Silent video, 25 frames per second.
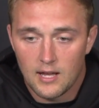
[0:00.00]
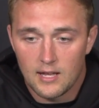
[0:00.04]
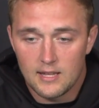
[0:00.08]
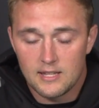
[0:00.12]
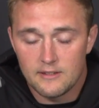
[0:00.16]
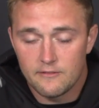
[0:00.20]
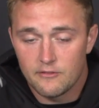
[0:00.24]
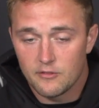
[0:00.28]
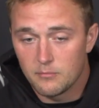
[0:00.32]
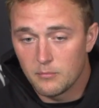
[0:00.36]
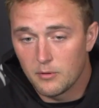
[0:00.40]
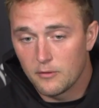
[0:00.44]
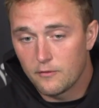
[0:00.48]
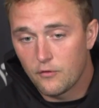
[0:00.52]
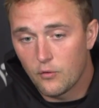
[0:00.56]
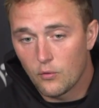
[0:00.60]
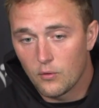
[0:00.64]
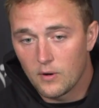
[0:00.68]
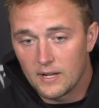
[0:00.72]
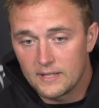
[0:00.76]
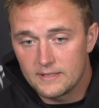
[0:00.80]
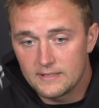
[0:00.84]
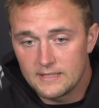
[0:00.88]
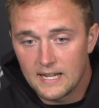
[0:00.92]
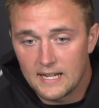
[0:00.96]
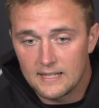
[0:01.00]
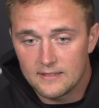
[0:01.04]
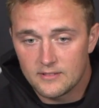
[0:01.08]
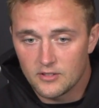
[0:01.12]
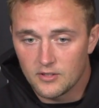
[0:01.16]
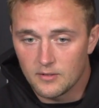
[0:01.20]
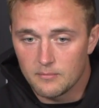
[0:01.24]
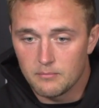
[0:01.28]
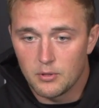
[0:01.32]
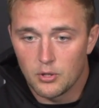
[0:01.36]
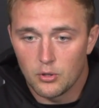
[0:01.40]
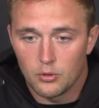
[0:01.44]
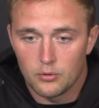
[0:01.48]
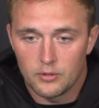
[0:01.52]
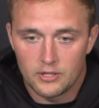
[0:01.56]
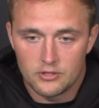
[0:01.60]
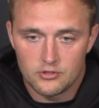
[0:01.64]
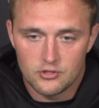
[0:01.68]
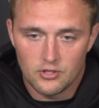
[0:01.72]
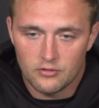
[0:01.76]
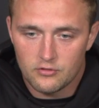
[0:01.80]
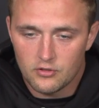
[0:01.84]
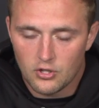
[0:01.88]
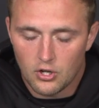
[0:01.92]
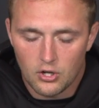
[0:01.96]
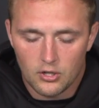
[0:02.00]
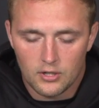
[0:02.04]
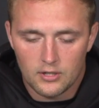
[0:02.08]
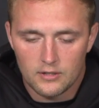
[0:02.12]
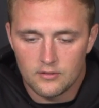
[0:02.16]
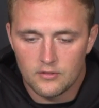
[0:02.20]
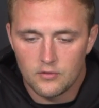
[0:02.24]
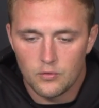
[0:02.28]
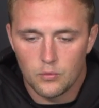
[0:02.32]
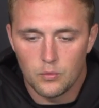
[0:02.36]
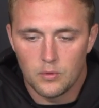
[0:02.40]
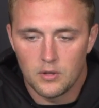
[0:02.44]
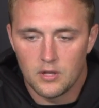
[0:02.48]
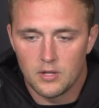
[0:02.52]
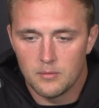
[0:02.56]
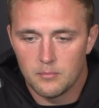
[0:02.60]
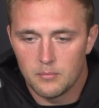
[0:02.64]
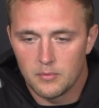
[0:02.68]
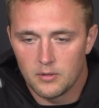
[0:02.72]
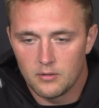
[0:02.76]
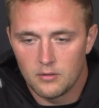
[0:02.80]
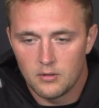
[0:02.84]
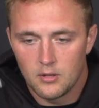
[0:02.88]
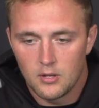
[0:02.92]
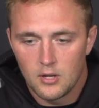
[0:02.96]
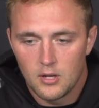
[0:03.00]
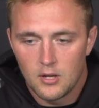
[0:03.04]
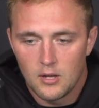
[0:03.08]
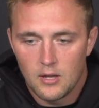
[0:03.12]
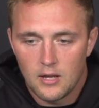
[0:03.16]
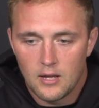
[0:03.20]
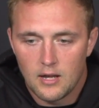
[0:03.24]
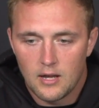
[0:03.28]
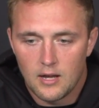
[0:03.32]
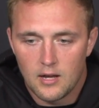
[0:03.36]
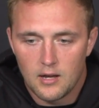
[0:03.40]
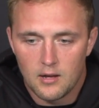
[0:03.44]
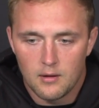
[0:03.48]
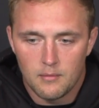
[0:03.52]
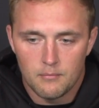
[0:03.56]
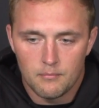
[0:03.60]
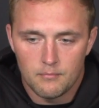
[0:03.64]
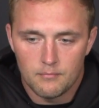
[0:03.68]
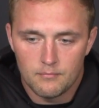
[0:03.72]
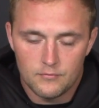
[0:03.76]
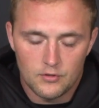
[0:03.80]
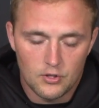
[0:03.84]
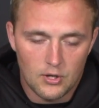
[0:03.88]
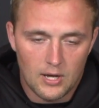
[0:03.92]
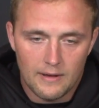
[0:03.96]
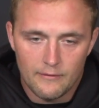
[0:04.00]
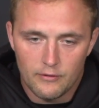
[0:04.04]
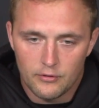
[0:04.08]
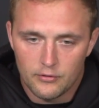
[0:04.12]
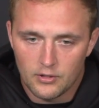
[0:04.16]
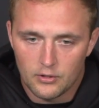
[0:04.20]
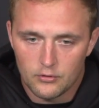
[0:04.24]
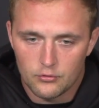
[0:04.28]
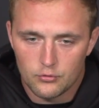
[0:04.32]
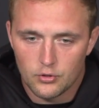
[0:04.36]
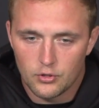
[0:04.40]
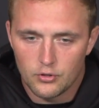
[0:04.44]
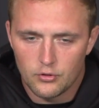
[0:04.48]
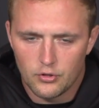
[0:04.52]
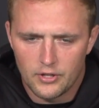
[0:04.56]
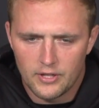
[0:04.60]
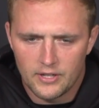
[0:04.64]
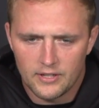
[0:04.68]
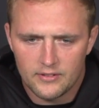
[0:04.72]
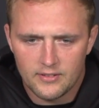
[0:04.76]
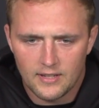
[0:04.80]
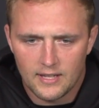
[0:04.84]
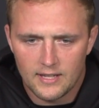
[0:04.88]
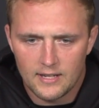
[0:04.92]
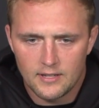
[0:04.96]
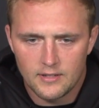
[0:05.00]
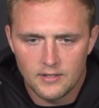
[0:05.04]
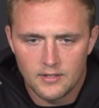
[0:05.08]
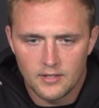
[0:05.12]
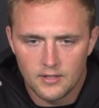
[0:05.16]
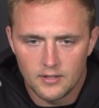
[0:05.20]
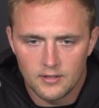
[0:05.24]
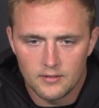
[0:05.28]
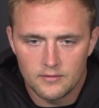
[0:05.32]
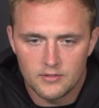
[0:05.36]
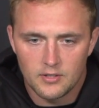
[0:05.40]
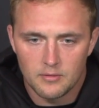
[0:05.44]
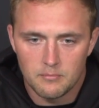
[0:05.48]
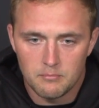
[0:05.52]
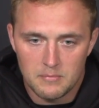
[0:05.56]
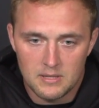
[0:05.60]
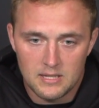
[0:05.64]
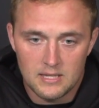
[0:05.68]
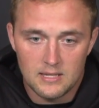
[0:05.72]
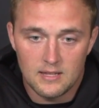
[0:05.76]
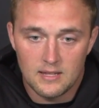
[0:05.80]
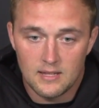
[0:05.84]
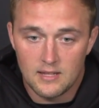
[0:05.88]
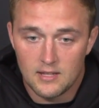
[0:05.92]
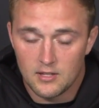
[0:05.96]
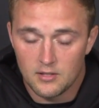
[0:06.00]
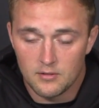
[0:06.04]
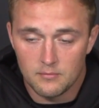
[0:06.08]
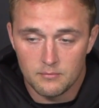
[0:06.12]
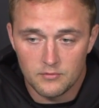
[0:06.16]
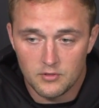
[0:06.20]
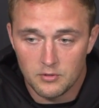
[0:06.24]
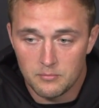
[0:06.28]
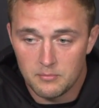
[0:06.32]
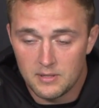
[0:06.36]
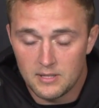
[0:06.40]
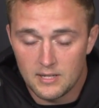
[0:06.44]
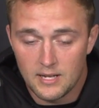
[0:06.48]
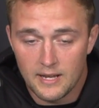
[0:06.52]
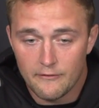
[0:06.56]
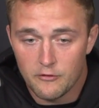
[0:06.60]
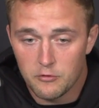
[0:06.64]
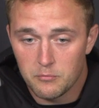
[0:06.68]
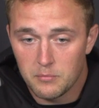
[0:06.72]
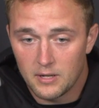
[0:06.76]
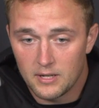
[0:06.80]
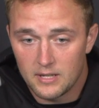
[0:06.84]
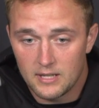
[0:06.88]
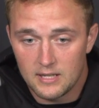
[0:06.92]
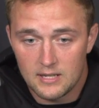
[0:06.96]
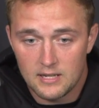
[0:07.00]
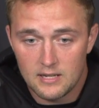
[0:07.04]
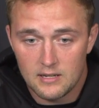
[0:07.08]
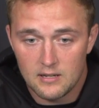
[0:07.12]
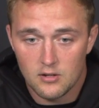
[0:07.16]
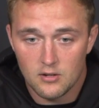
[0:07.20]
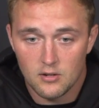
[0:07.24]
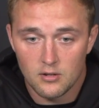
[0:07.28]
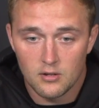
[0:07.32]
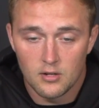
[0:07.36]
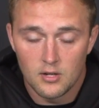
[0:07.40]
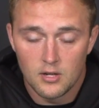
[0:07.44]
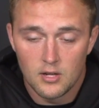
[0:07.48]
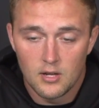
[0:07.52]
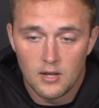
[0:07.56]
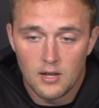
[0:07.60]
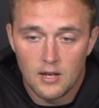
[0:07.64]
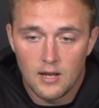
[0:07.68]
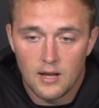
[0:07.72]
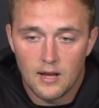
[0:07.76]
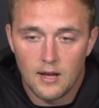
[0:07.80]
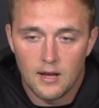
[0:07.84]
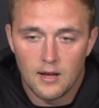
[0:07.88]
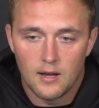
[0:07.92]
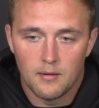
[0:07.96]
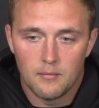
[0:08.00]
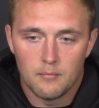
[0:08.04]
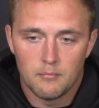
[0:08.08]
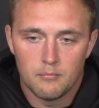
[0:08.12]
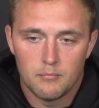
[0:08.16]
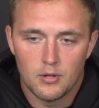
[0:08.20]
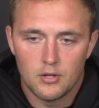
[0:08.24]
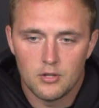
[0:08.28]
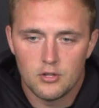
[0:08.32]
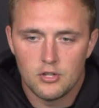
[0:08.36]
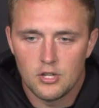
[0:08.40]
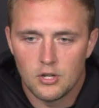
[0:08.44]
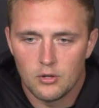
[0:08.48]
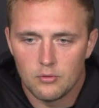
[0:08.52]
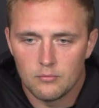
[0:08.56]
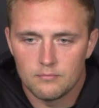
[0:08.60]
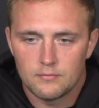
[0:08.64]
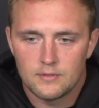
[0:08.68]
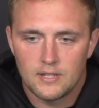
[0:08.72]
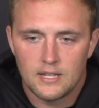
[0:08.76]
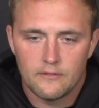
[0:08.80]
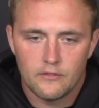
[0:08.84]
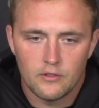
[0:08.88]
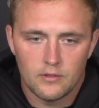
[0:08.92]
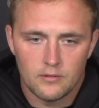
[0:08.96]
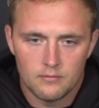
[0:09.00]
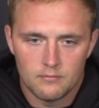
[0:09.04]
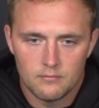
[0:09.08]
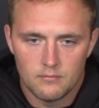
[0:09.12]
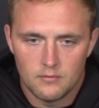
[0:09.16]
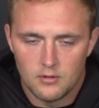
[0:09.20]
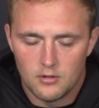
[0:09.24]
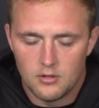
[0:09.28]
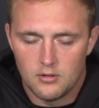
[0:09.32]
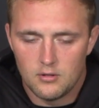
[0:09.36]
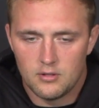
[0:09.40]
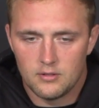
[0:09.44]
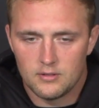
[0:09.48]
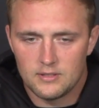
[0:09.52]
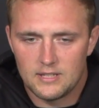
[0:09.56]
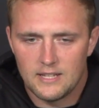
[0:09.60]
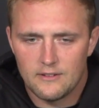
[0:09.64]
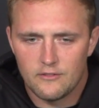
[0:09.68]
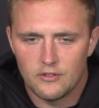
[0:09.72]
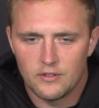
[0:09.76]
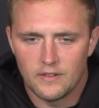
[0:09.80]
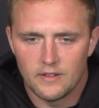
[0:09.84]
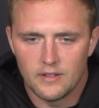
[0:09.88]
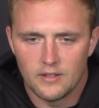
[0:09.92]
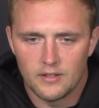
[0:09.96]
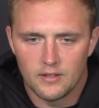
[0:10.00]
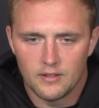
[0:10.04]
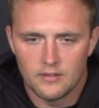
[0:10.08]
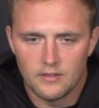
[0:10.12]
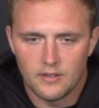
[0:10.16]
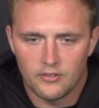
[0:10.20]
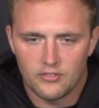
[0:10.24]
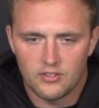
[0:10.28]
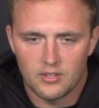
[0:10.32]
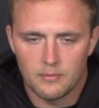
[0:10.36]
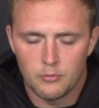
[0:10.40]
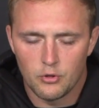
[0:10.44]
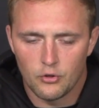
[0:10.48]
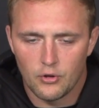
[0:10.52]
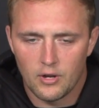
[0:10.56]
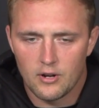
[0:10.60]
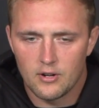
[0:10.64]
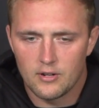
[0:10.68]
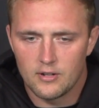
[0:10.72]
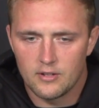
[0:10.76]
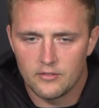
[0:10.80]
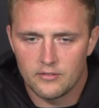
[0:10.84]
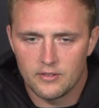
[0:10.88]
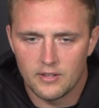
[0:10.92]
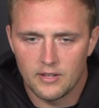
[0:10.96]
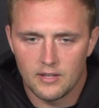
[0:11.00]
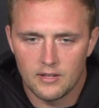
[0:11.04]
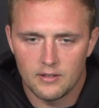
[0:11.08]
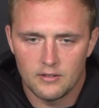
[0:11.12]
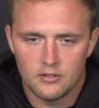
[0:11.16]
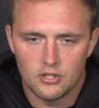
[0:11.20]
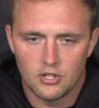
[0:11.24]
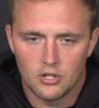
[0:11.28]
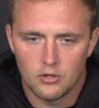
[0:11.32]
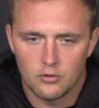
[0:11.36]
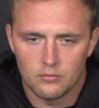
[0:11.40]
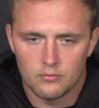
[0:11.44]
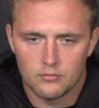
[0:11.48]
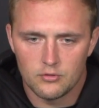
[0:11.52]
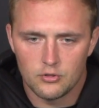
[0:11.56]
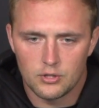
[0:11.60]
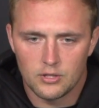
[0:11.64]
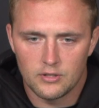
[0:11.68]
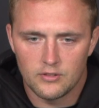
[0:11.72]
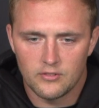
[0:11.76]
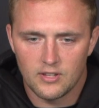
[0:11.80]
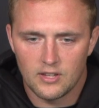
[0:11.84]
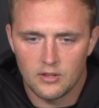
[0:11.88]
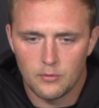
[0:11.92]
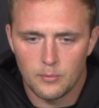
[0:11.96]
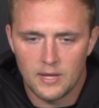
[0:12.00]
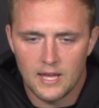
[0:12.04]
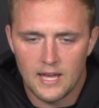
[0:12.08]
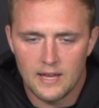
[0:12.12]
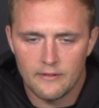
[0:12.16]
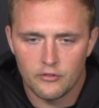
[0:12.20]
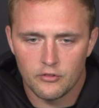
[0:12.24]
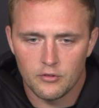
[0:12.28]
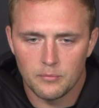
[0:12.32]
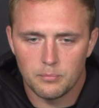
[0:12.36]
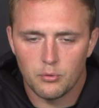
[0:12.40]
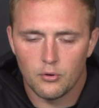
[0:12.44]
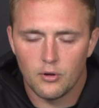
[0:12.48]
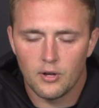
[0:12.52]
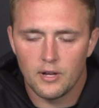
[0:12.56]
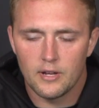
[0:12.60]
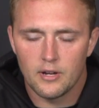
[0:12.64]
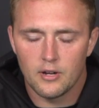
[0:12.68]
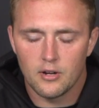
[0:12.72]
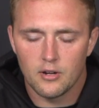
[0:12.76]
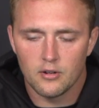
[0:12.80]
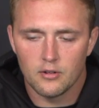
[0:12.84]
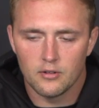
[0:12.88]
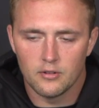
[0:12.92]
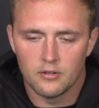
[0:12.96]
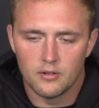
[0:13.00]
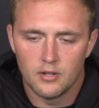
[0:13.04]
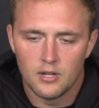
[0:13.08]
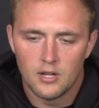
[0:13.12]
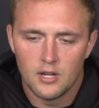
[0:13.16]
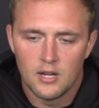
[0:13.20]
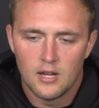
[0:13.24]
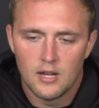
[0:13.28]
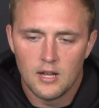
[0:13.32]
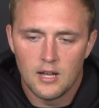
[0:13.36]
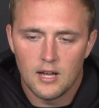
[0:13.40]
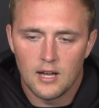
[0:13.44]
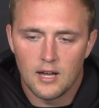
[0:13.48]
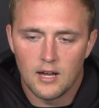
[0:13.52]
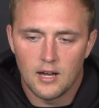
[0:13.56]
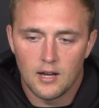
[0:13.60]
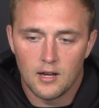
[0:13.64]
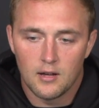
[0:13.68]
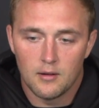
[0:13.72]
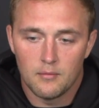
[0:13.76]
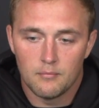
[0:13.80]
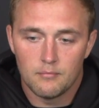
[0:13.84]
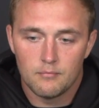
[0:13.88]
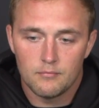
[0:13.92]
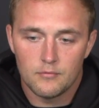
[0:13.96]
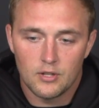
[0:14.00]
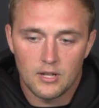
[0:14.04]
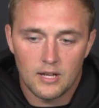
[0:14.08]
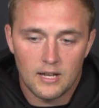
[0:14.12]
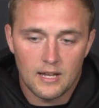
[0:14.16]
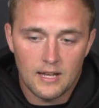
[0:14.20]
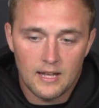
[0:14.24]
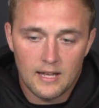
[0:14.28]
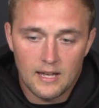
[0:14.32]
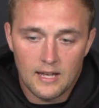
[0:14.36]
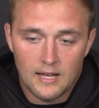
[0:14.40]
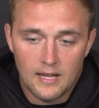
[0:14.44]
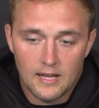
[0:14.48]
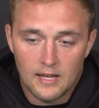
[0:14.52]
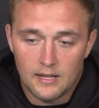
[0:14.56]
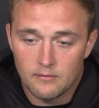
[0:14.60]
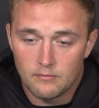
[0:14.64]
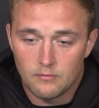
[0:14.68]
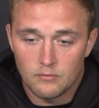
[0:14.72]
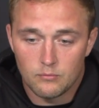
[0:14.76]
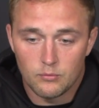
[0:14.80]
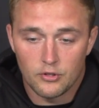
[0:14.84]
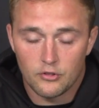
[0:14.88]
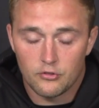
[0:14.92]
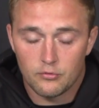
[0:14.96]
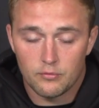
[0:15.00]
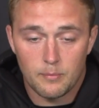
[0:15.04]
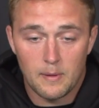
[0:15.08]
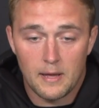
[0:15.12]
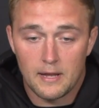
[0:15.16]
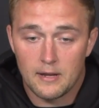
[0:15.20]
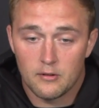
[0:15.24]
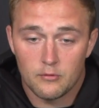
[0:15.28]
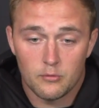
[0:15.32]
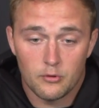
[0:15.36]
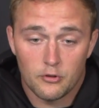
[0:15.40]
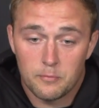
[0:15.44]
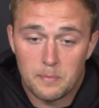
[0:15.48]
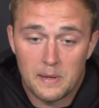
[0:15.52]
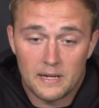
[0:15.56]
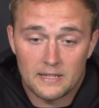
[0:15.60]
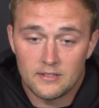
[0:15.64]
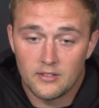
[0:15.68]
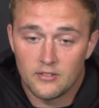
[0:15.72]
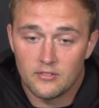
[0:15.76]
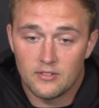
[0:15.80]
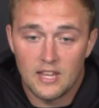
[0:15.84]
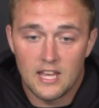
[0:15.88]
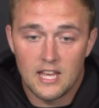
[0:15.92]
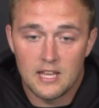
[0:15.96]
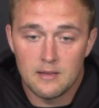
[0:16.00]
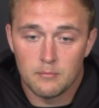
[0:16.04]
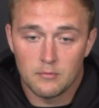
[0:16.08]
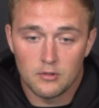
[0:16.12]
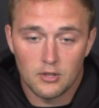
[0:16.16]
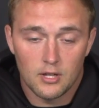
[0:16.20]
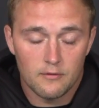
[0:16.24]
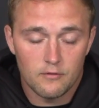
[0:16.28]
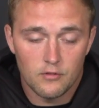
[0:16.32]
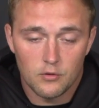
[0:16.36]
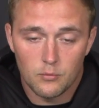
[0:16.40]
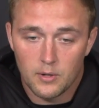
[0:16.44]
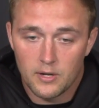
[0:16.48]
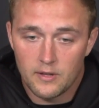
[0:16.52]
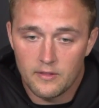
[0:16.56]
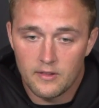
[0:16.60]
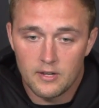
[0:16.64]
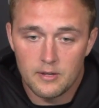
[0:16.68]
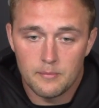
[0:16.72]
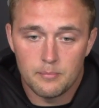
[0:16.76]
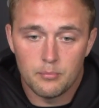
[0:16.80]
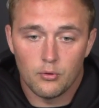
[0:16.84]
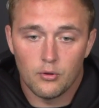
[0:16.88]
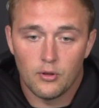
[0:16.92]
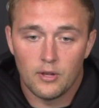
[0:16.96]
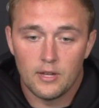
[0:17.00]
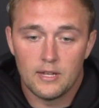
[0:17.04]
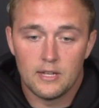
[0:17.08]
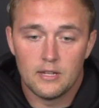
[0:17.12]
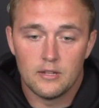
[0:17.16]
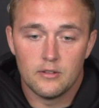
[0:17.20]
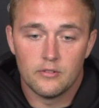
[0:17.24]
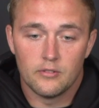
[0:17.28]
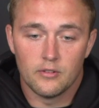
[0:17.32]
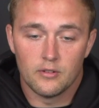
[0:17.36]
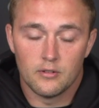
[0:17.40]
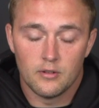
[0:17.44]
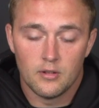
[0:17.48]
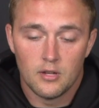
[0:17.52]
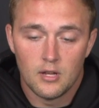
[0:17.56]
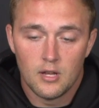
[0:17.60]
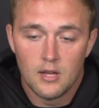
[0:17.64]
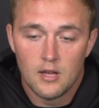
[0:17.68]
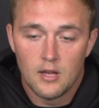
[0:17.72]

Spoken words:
Even before I got to the building, just talking to him, and you know, obviously I was really, really excited to meet him, to meet everybody here. But you know, given the similarities that, you know, you could say that we have as a player, and you know, I respect his game, love the way that he plays, and